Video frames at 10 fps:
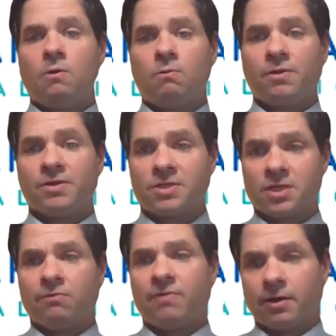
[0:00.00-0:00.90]
with a
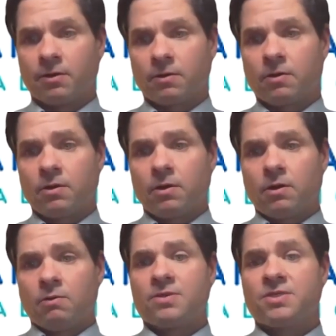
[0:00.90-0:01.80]
single vendor,
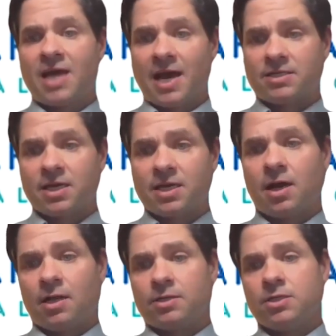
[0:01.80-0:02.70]
with SaaS
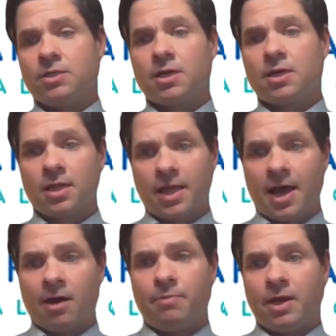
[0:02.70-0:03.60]
technology,
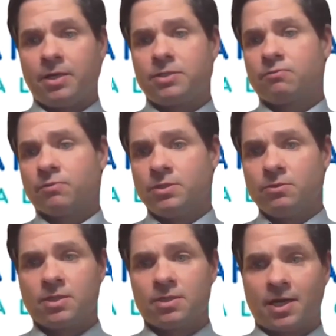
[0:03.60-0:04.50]
cloud based,
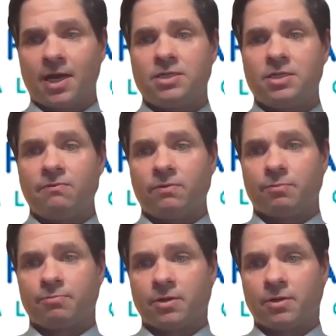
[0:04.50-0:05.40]
reducing that IT
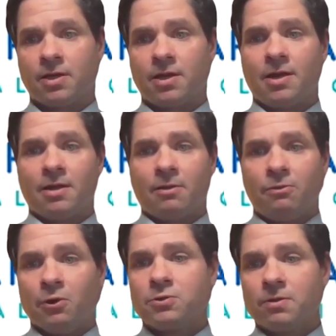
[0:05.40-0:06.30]
footprint.
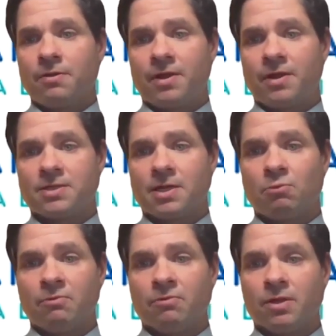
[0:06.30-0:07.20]
Those are the things that
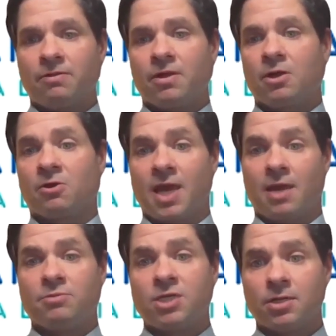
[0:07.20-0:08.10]
we really think are
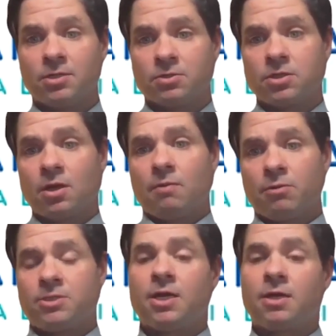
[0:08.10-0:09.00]
game changers,
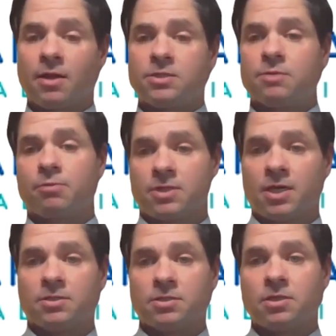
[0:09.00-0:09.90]
particularly as it
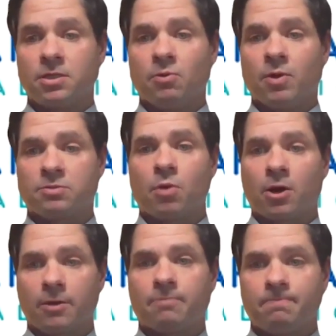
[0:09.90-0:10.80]
pertains to the US
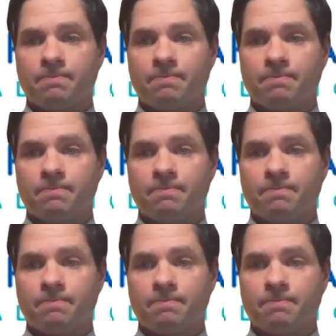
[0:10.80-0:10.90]
market.